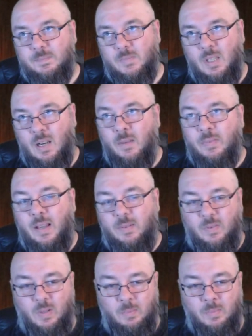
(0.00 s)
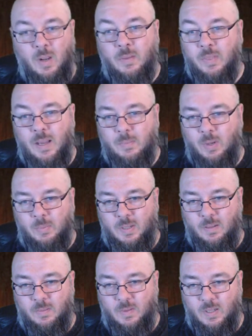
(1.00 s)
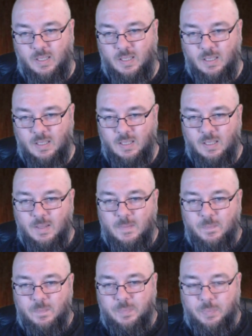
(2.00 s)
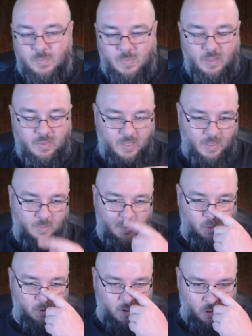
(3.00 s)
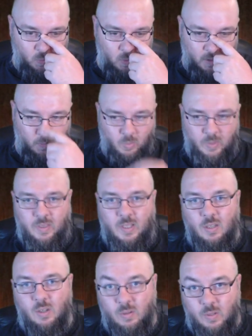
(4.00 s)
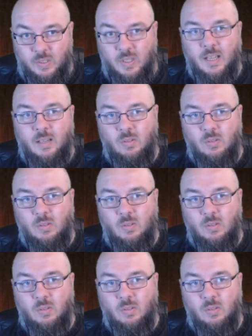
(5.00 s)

love that fight. Love that moment in a fight. There was also one with the Uruz and